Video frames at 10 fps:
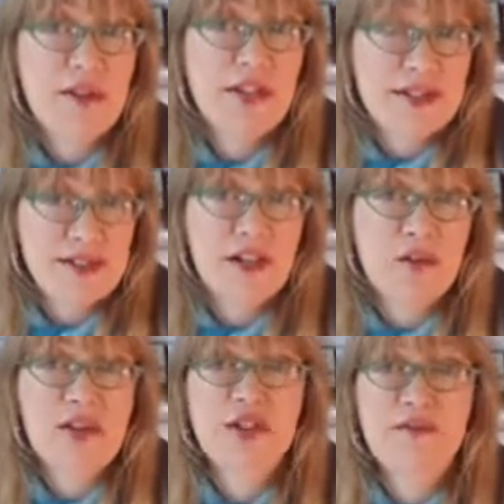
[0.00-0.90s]
the
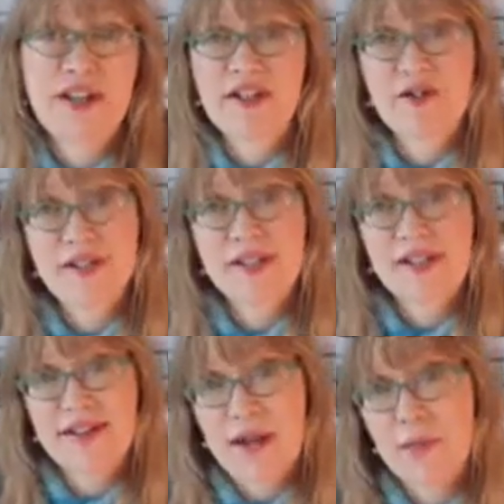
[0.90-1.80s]
acceleration vector is
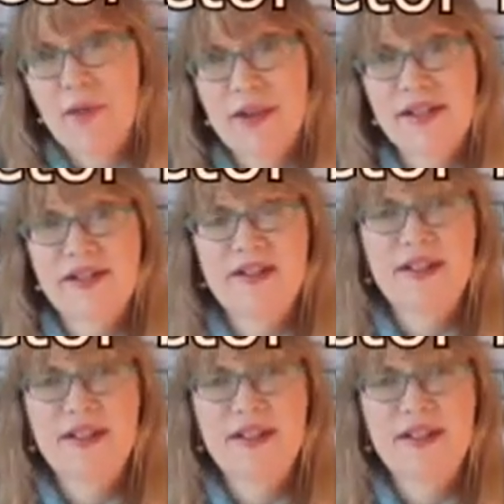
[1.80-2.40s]
at that point.